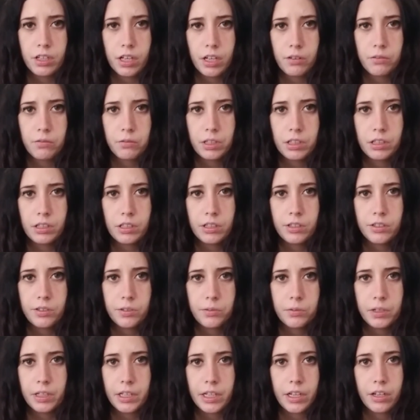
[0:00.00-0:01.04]
I really don't
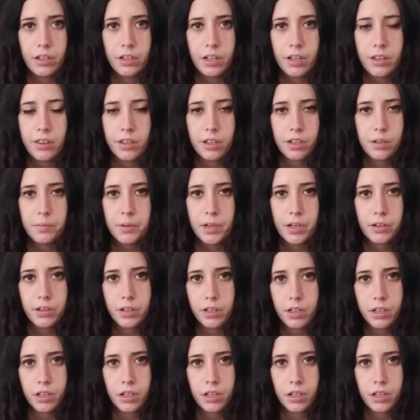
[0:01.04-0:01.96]
want to hear anything about it.